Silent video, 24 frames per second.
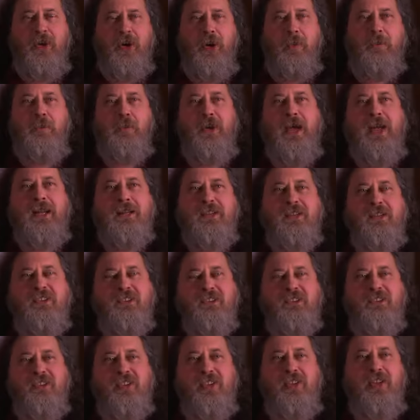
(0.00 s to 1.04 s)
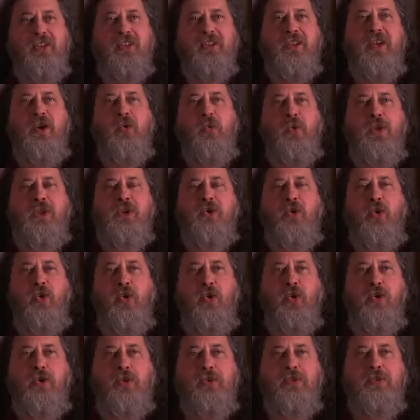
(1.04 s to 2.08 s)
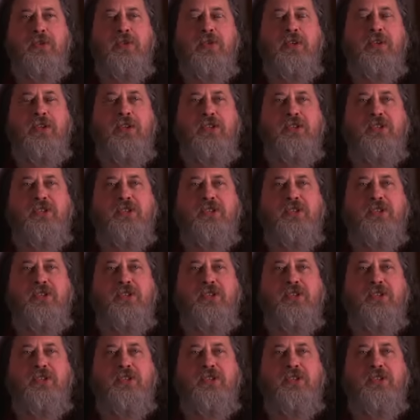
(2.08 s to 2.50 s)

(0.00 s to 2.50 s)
a practice that we call